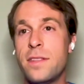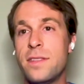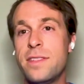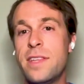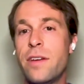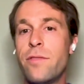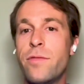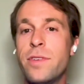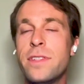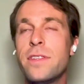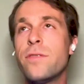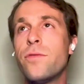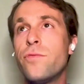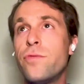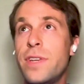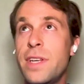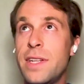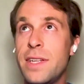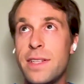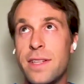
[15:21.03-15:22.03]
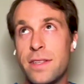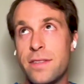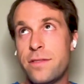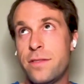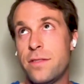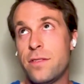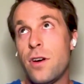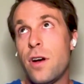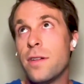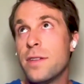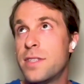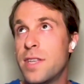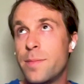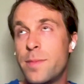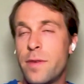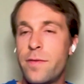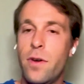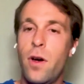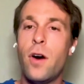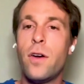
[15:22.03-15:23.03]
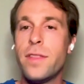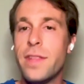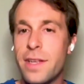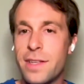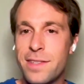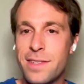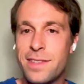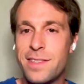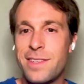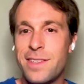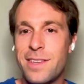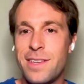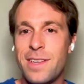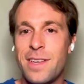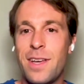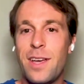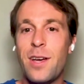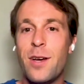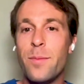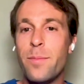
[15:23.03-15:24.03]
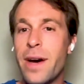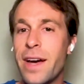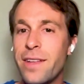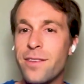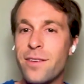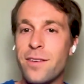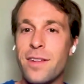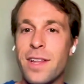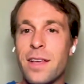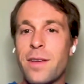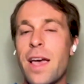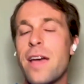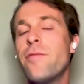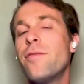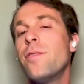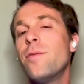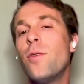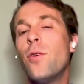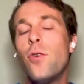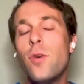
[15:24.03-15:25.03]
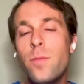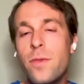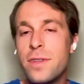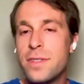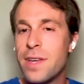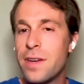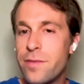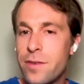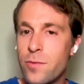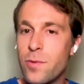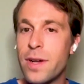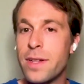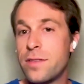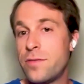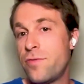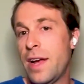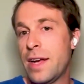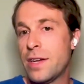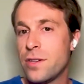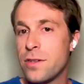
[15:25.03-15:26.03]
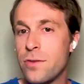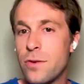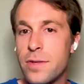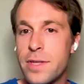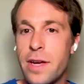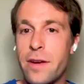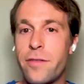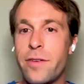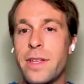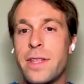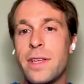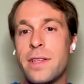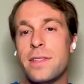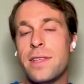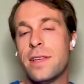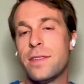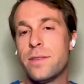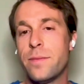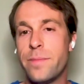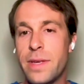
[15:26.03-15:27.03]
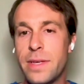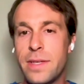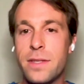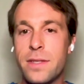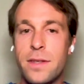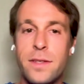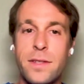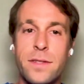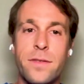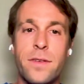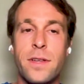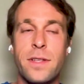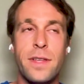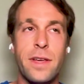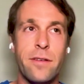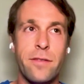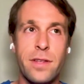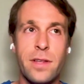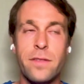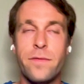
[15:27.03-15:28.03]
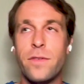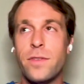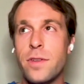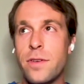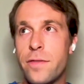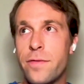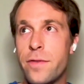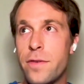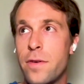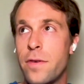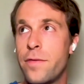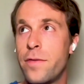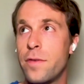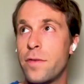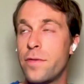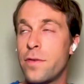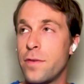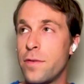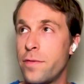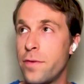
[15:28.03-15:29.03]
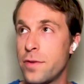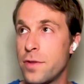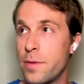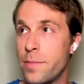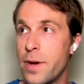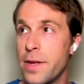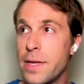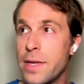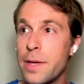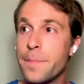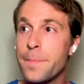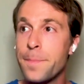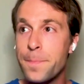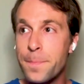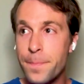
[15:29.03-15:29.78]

there isn't really this concept of honest uh, miner like every almost everyone's rational they're in it as a business they're in it for the for, for, for the money